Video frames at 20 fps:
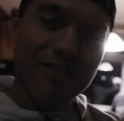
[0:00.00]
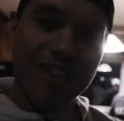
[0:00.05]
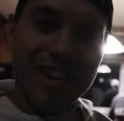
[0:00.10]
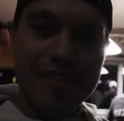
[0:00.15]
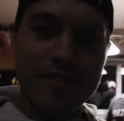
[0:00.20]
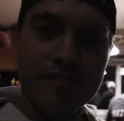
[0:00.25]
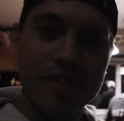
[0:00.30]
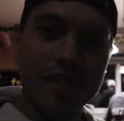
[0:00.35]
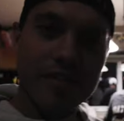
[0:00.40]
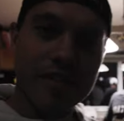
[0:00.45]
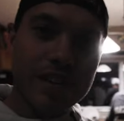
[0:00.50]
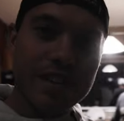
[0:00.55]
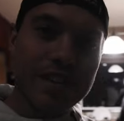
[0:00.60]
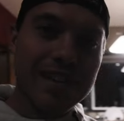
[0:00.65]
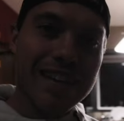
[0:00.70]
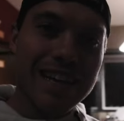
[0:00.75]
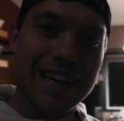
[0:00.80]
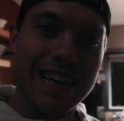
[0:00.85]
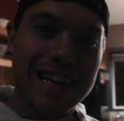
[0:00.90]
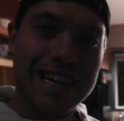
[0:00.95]
5:50
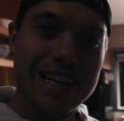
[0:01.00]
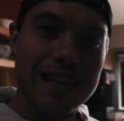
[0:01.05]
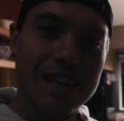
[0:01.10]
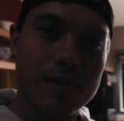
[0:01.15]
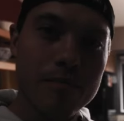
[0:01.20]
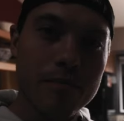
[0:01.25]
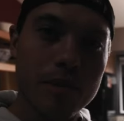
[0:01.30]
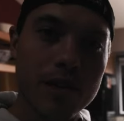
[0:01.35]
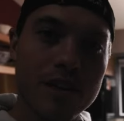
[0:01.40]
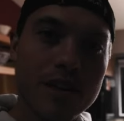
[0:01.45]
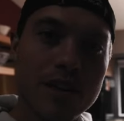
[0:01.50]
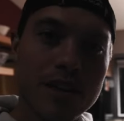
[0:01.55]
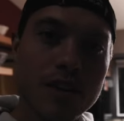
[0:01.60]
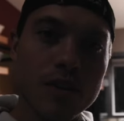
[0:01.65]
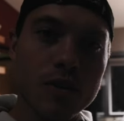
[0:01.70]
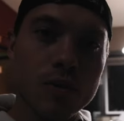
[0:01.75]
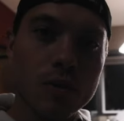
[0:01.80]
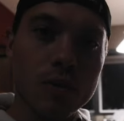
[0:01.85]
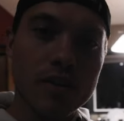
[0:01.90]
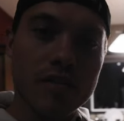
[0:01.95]
a.m.
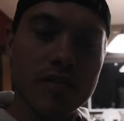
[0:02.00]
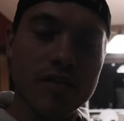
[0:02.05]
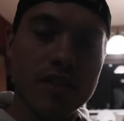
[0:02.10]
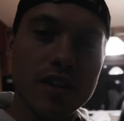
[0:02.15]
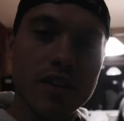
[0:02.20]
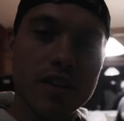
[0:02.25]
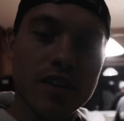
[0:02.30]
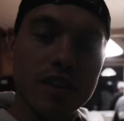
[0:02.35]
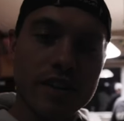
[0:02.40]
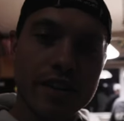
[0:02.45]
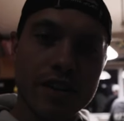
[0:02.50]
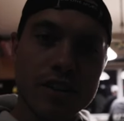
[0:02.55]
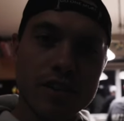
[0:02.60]
We've already